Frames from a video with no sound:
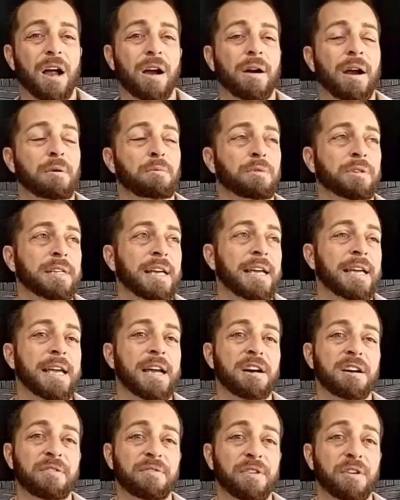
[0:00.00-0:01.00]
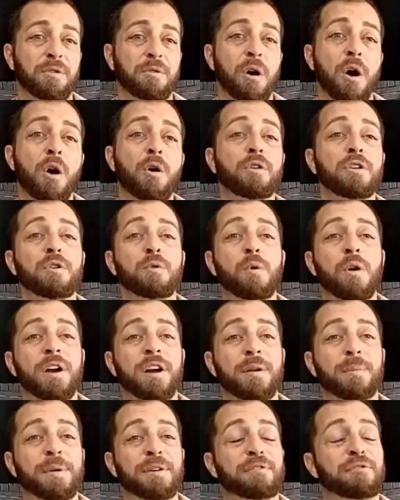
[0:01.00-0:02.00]
All right, we'll take care of you. Oh, you
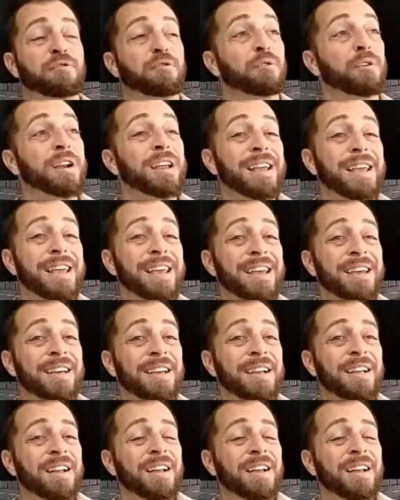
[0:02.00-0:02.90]
wanted to be free?